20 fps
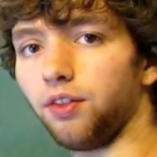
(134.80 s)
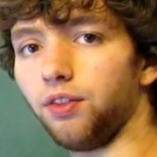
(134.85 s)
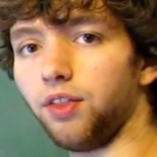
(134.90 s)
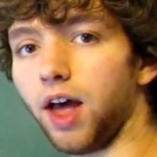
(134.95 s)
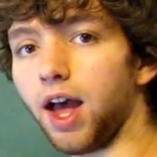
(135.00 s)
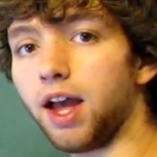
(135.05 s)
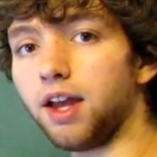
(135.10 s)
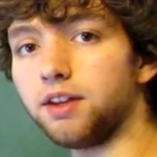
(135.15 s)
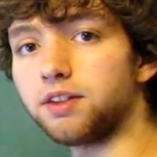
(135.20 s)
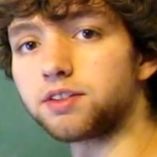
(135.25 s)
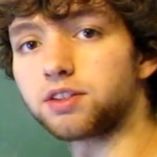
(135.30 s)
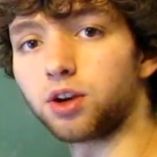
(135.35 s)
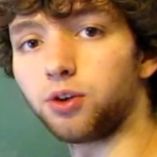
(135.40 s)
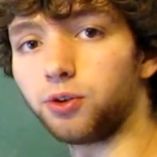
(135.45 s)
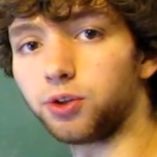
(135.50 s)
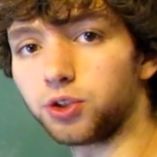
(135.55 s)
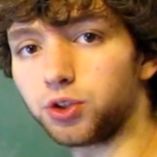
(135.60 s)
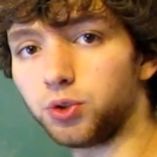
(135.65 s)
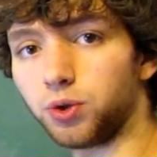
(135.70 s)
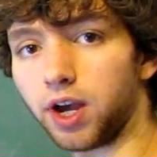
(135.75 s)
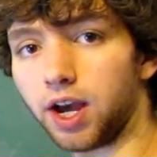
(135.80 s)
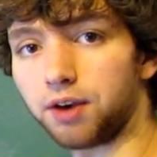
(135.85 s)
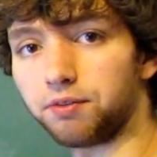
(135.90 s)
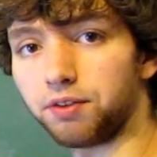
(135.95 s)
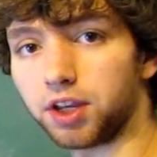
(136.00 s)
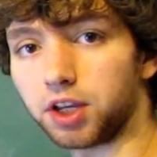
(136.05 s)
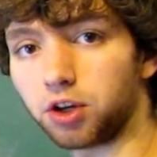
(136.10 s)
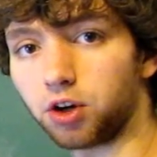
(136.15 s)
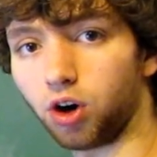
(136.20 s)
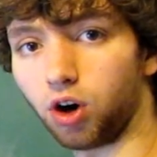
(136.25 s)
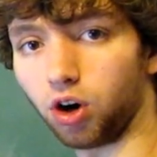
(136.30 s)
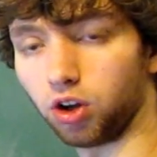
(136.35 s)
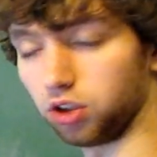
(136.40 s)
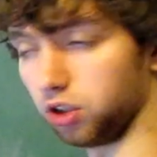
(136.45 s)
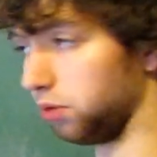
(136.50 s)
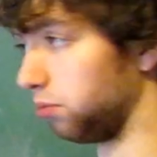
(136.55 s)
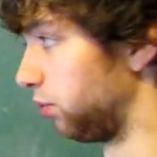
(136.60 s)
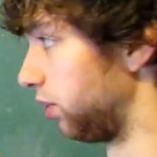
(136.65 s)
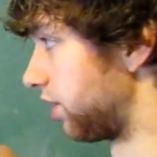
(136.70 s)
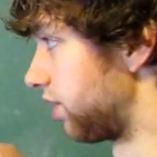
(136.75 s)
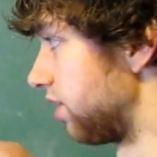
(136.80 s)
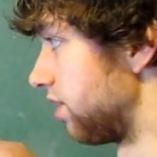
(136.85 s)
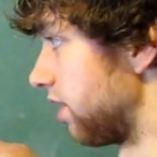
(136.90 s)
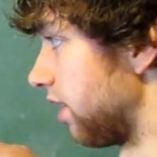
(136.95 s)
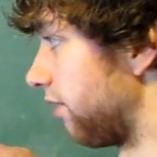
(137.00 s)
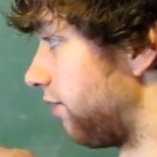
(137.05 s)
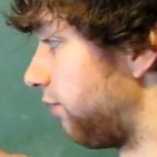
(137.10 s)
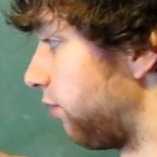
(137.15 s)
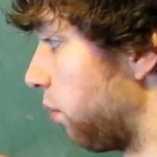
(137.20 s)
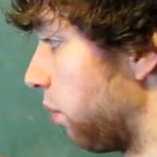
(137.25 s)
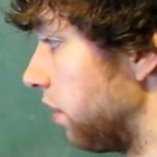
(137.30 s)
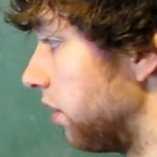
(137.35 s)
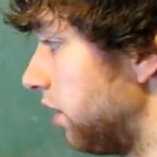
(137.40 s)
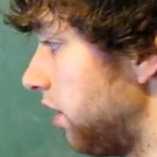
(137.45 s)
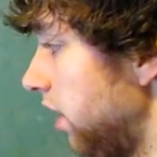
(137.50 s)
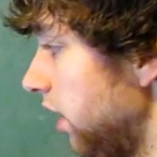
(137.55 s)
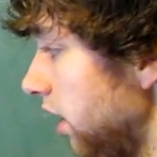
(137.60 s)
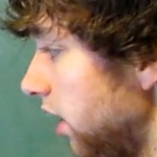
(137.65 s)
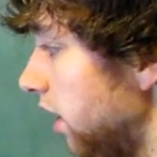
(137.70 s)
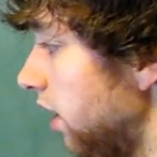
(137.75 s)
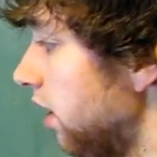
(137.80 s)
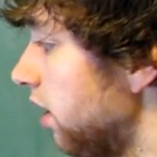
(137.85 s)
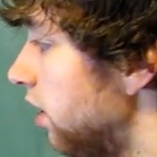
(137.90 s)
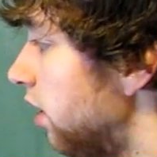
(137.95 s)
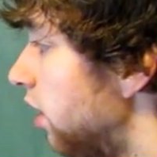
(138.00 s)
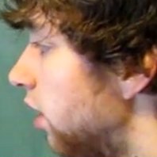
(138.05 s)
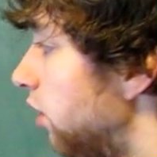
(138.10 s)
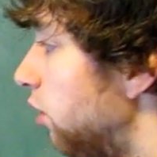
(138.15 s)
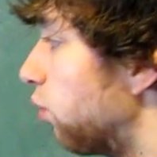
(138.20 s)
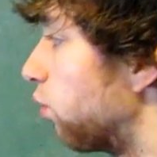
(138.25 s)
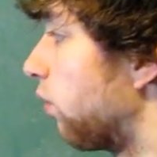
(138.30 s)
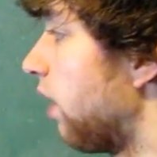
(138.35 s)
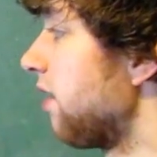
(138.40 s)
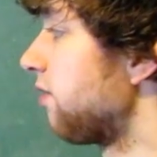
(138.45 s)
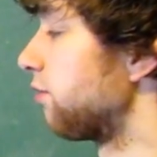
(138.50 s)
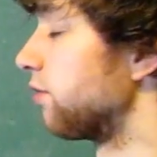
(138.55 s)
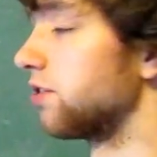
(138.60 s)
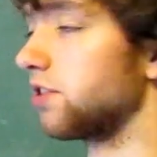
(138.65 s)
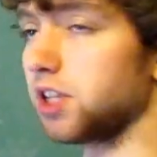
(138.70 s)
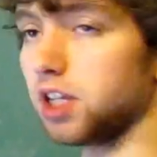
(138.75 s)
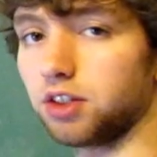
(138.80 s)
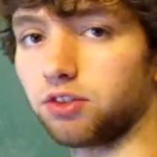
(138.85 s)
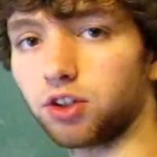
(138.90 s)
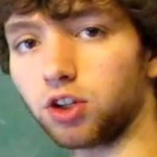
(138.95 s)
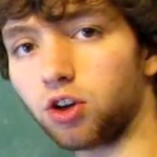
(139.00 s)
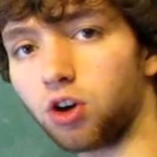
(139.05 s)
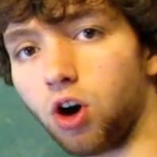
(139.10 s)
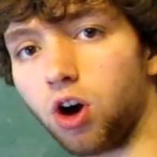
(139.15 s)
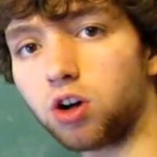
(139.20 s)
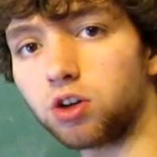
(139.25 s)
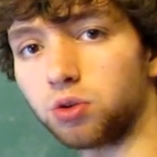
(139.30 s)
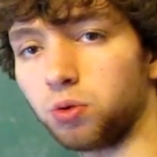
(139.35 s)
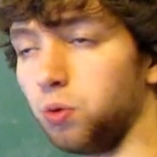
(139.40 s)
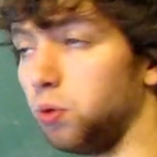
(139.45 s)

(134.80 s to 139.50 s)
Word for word: that is going to have a column, which is a foreign key, referencing the card